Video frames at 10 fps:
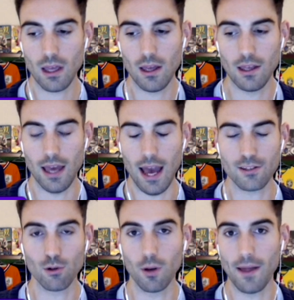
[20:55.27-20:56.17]
Yeah,
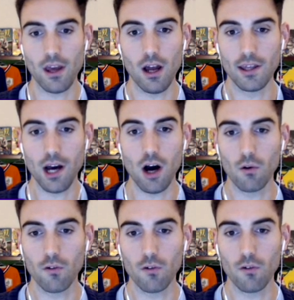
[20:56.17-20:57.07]
it's all about the early
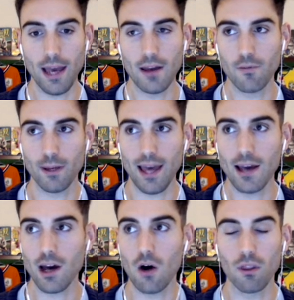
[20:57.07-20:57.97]
goal. If we get a
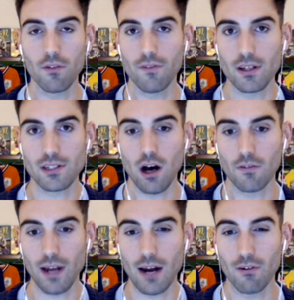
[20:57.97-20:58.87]
goal in the first
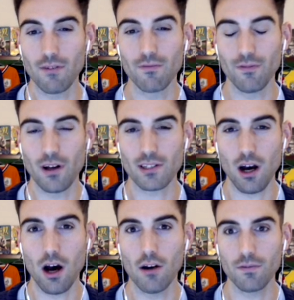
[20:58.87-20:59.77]
half an hour, or even first
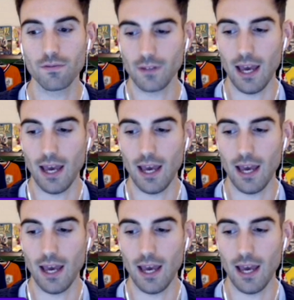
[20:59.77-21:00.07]
half,